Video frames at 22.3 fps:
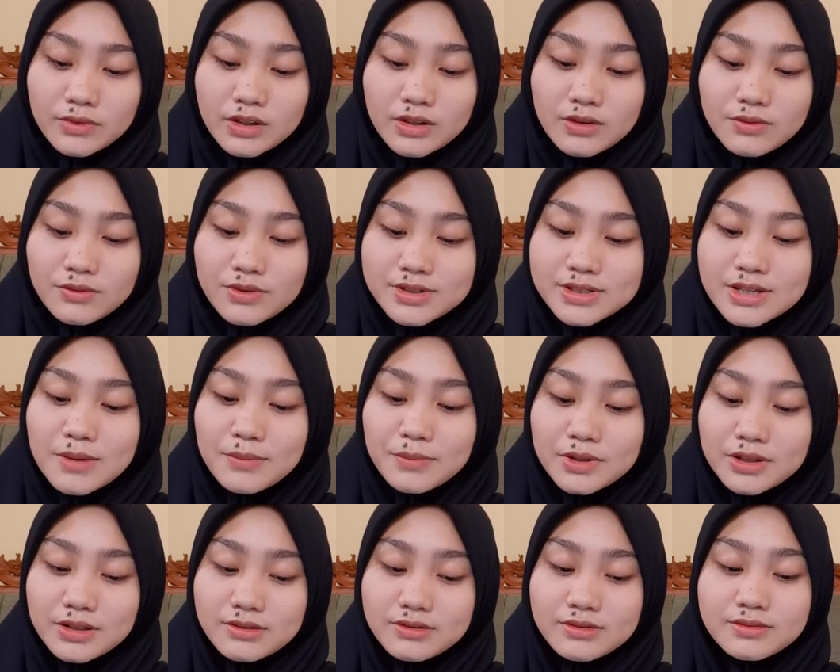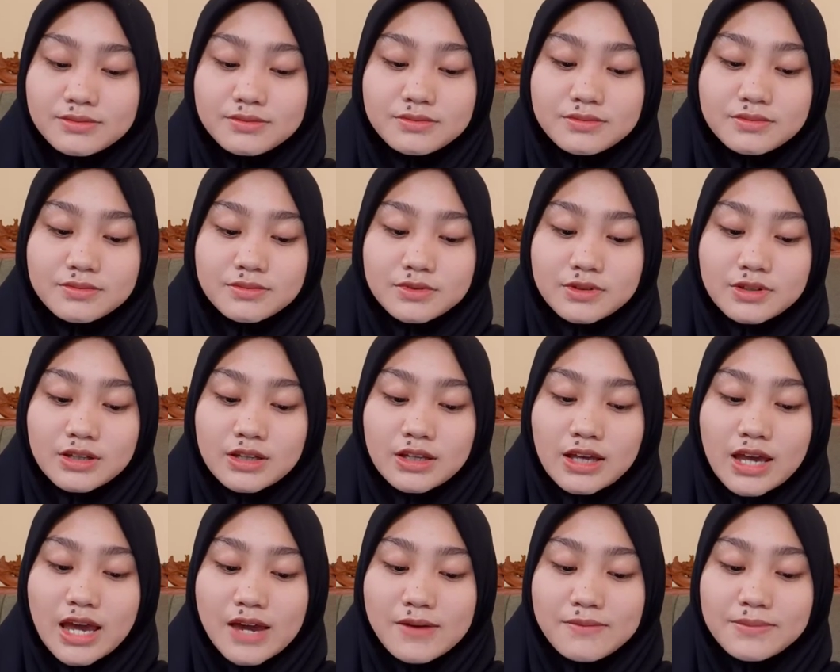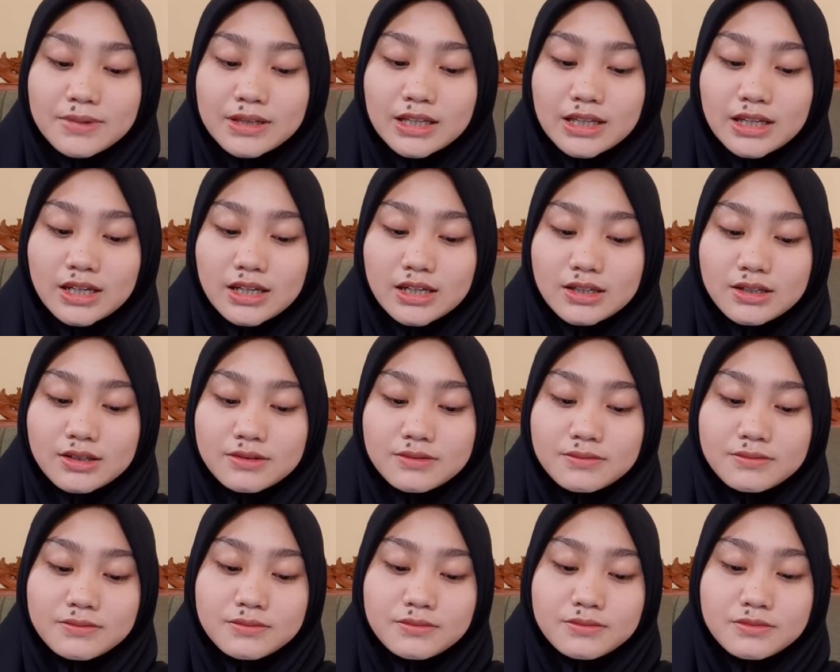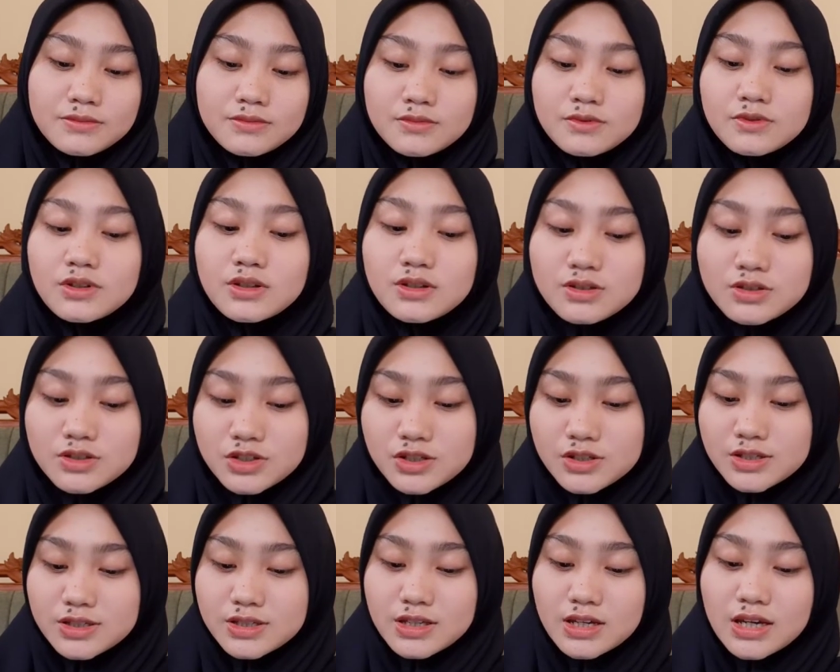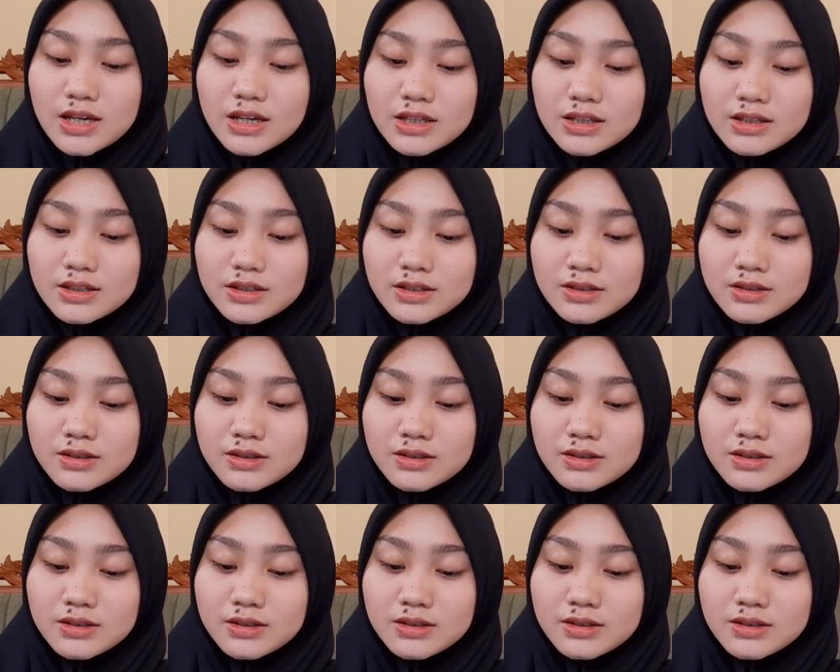For example, ability. You can choose it.